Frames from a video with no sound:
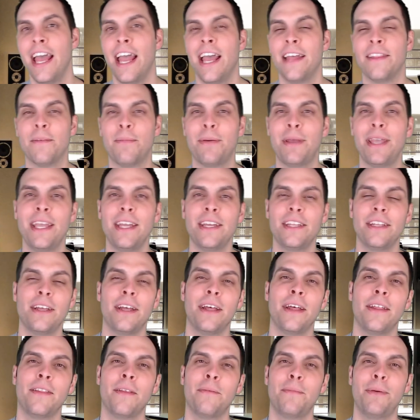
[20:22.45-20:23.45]
and the P
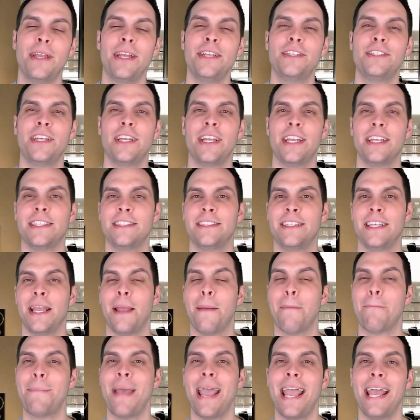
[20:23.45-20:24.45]
uh, and the PG is
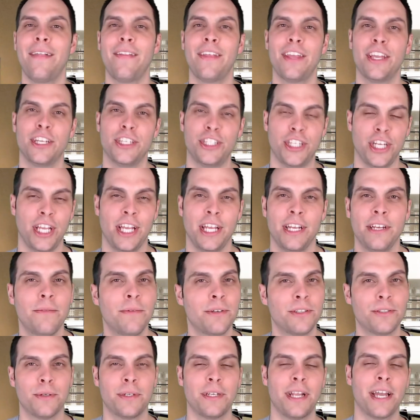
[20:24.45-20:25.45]
the Paleogene,
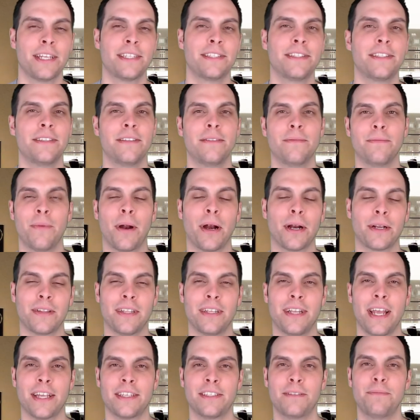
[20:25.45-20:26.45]
which would next mark
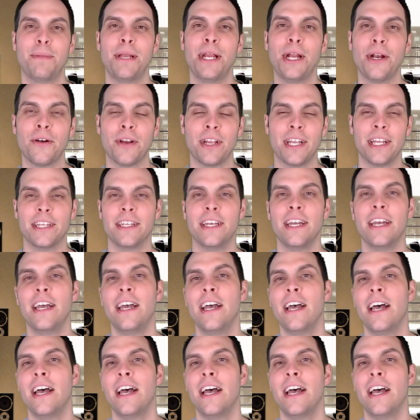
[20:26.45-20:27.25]
the next period